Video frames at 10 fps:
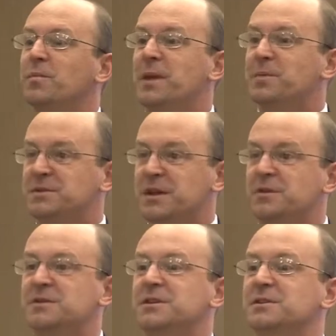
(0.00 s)
what people
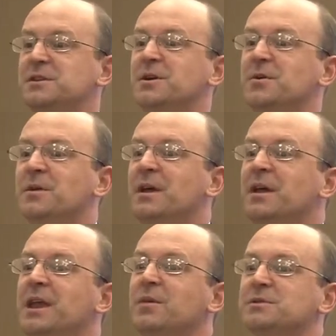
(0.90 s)
did or didn't do.
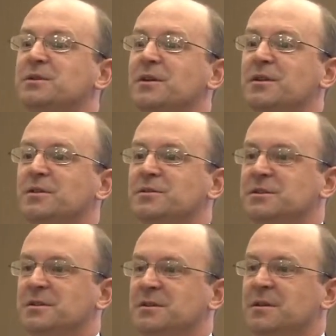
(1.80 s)
Here was their
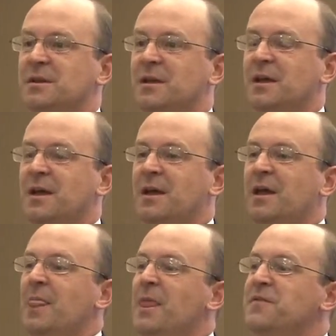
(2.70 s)
conclusion.
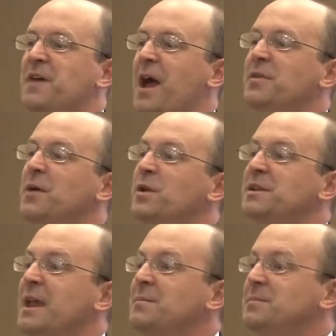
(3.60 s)
They found that when
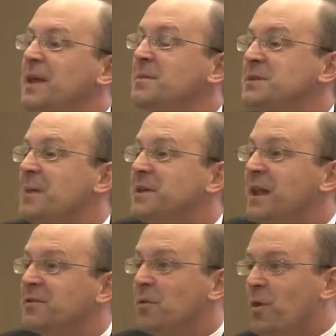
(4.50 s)
it came time to
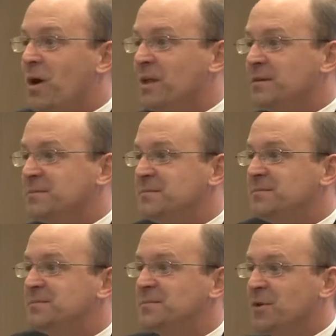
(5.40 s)
get out the wallet
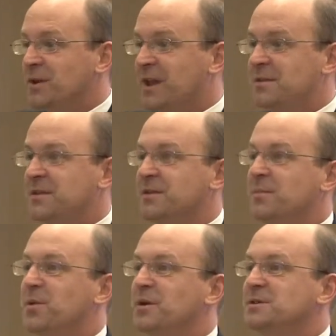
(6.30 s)
or get out
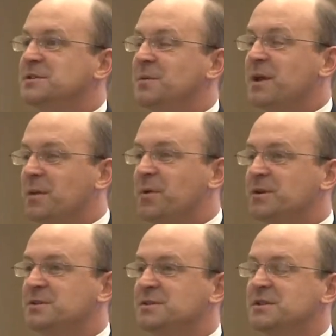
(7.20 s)
the purse and make a
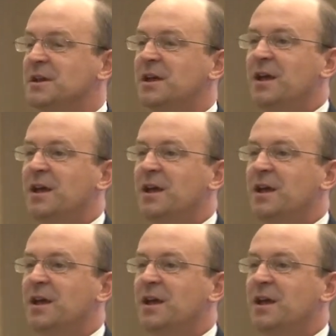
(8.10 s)
purchase